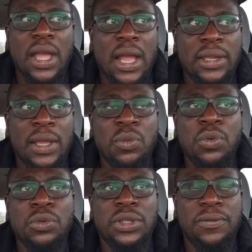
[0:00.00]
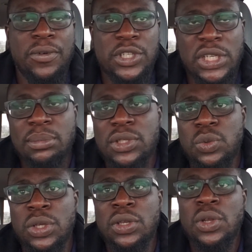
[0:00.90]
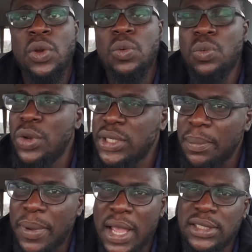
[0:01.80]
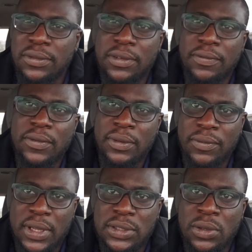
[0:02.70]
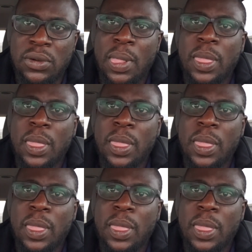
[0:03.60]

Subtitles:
And then we'll differentiate between who is a passive investor,